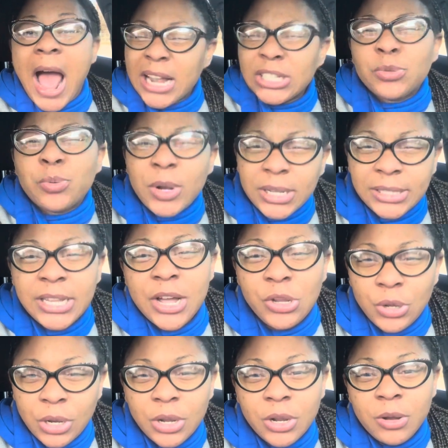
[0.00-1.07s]
I just want to tell
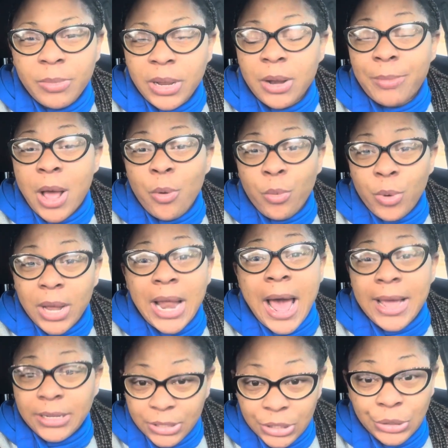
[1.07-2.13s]
you a little bit about what
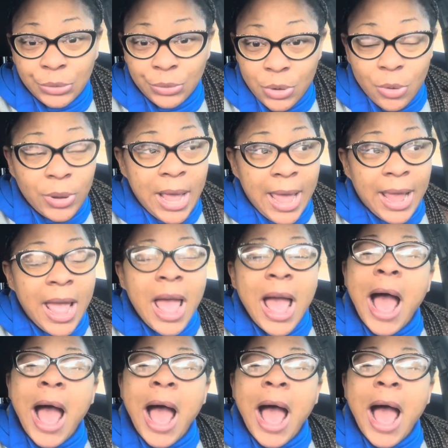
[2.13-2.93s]
I do, okay?